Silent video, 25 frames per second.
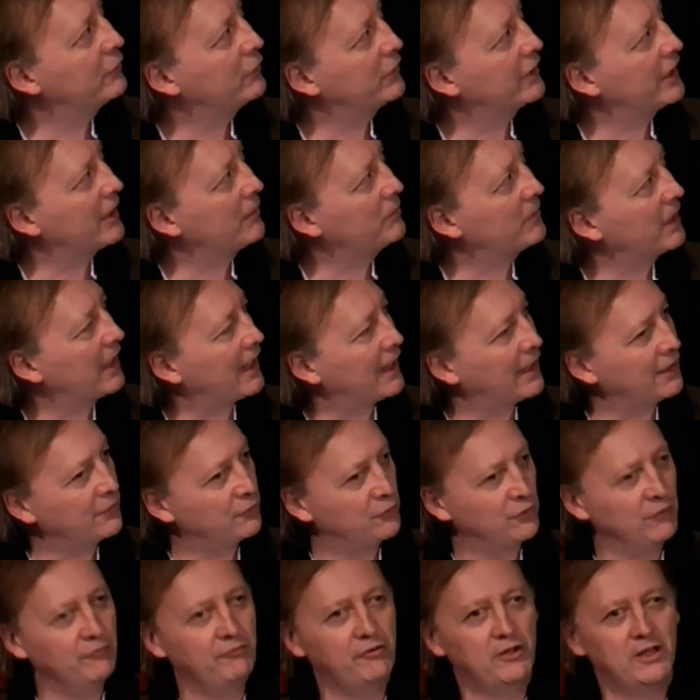camera
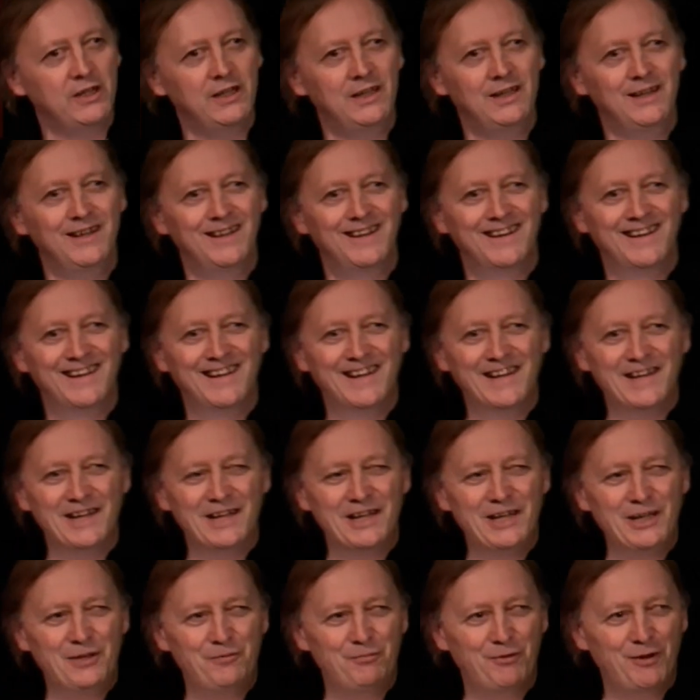d'Evry.
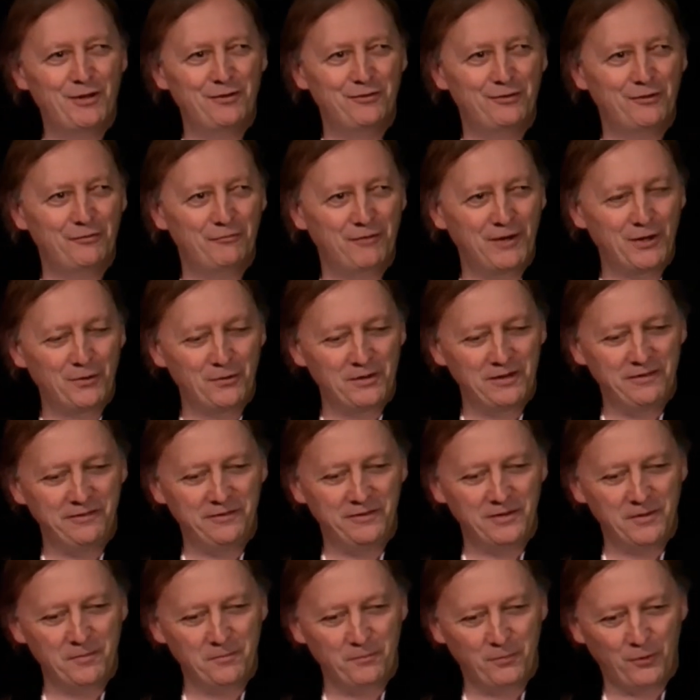It was a very
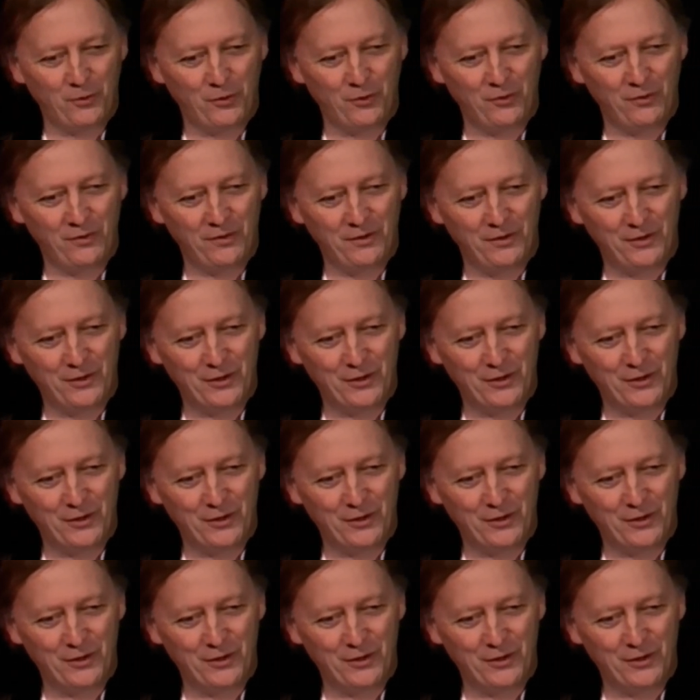simple